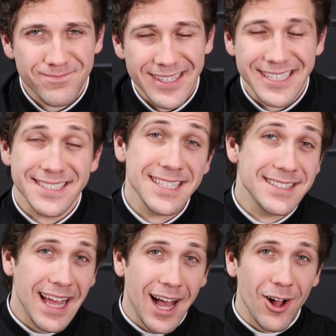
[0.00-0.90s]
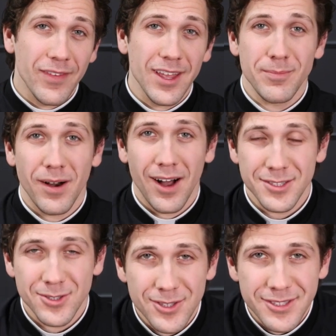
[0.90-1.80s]
And he sends out the
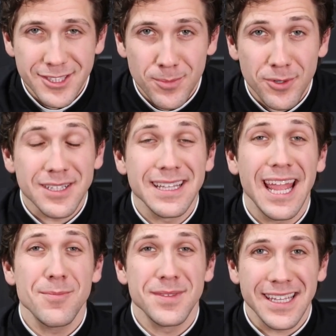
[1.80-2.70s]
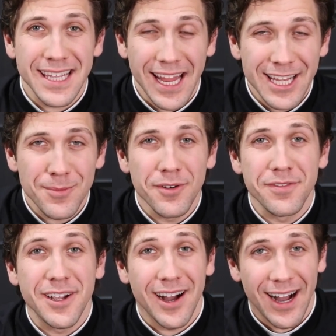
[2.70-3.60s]
apostles to proclaim the kingdom
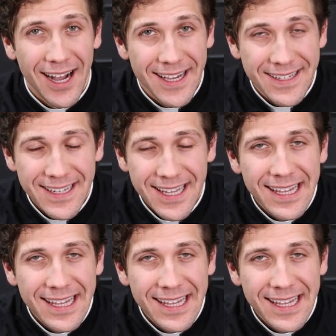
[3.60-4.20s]
of God.